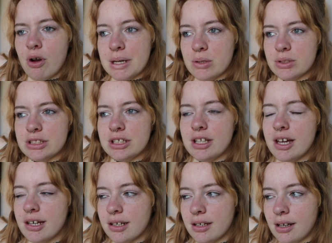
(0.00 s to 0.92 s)
But also,
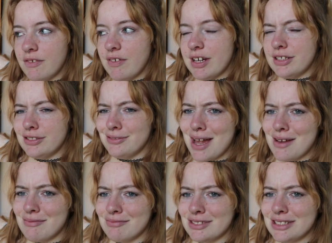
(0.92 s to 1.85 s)
like, if I
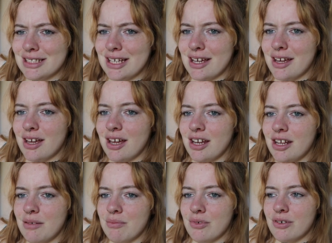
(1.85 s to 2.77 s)
am to get
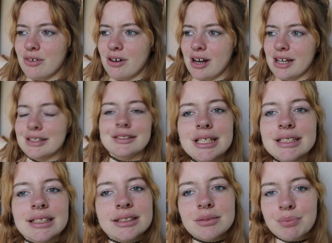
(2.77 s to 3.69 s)
any more, I
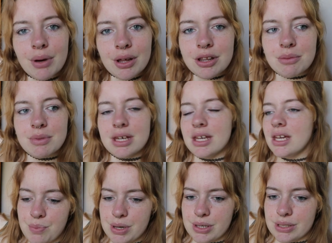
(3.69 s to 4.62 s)
it doesn't bother
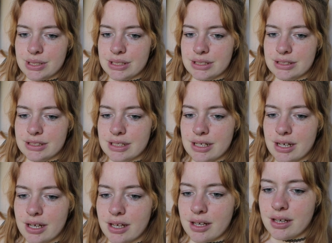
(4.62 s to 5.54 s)
me, because,
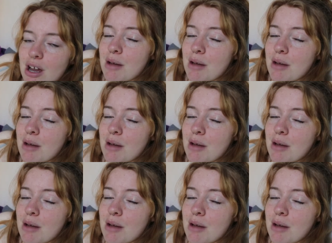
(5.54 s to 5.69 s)
like,